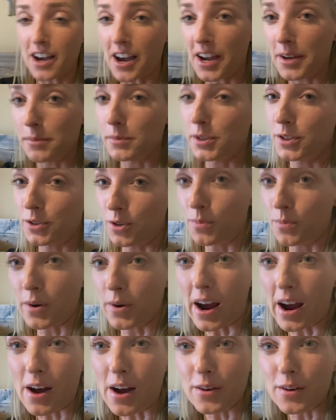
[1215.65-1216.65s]
I am so
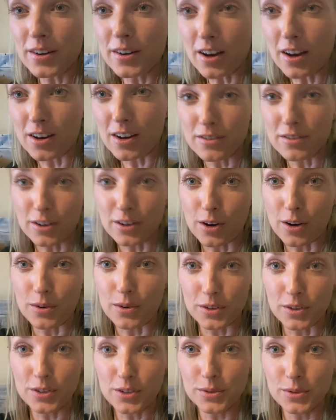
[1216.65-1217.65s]
proud of her owner,